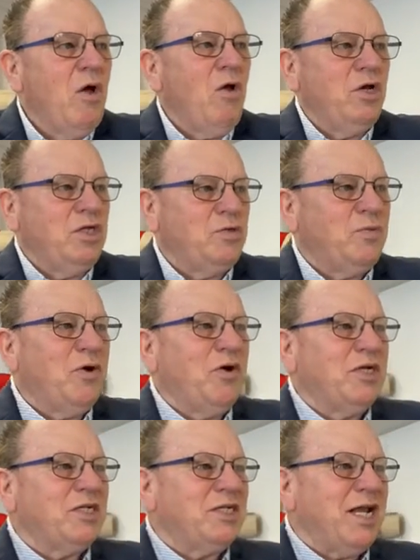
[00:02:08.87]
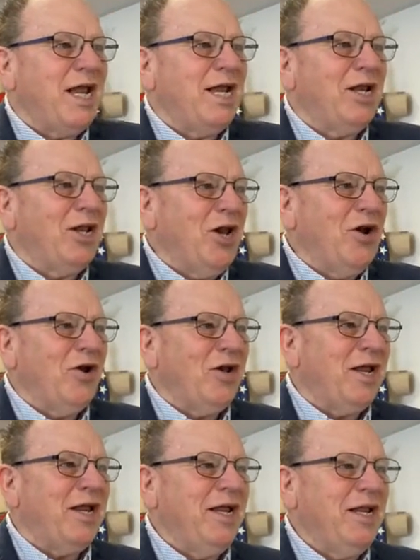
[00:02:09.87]
Holy Spirit is saying
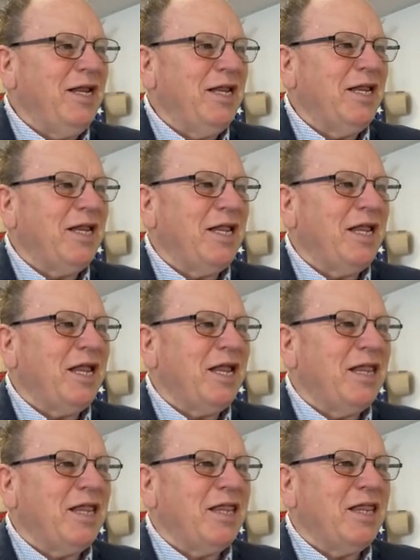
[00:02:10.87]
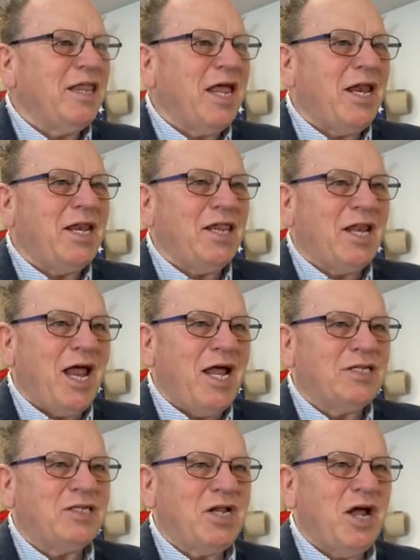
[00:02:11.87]
clearly that in the
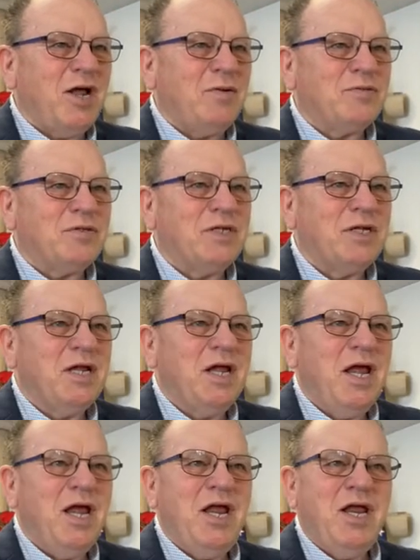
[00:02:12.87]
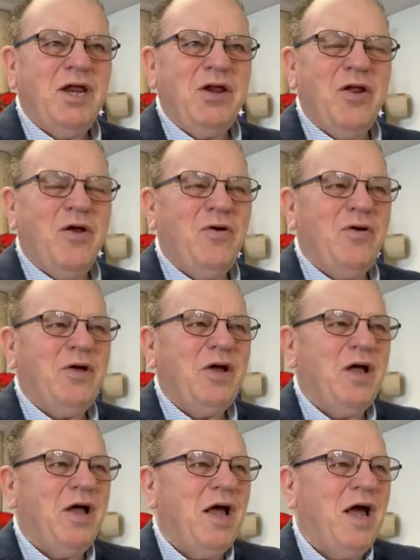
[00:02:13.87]
last times. You
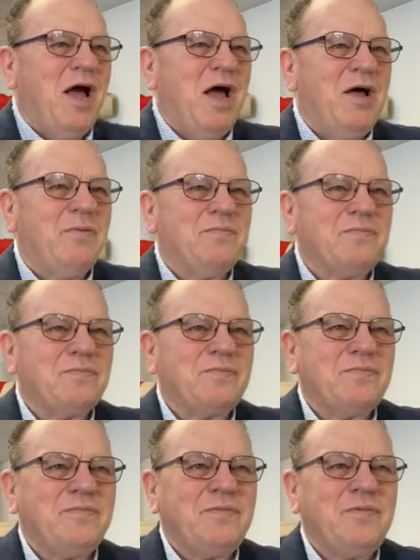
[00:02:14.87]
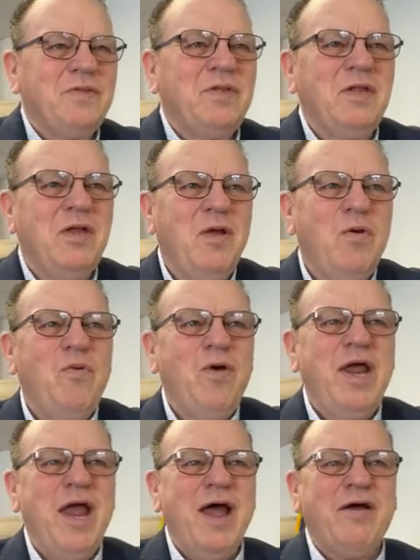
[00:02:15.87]
know,
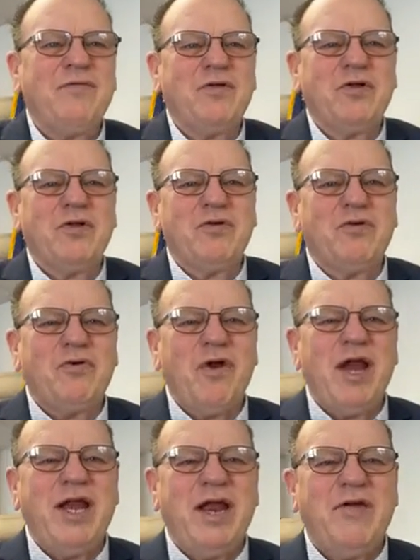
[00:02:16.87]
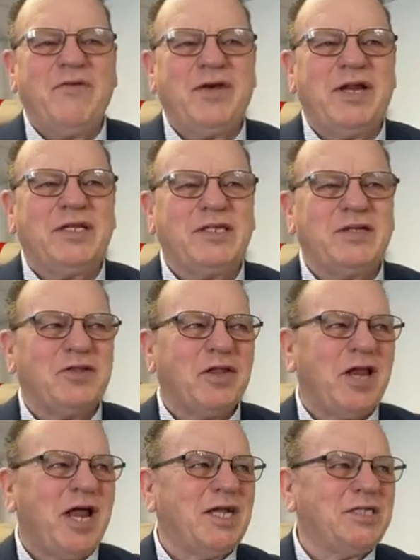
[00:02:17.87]
we have great evidence of
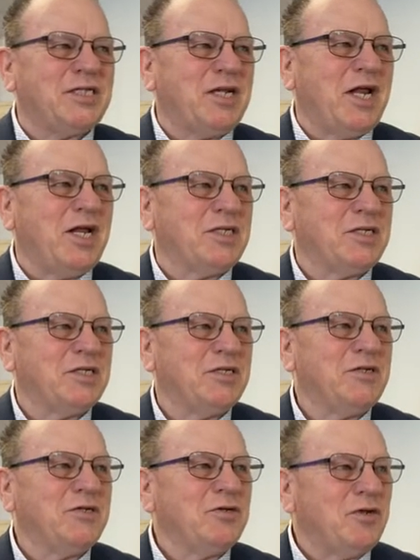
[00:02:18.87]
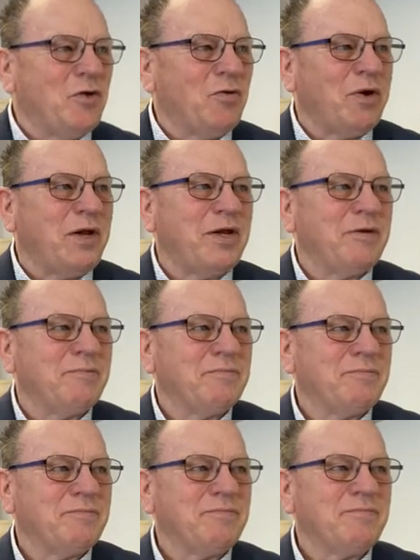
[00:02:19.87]
the last days, don't
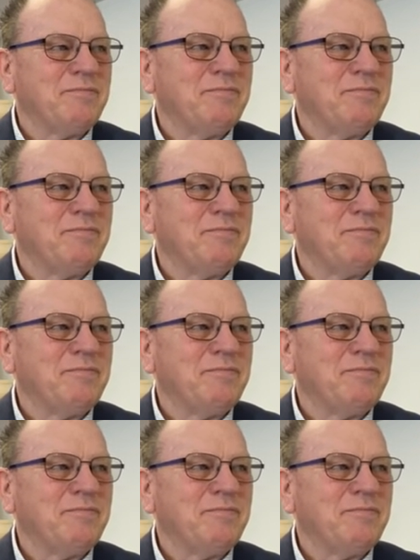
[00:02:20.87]
we?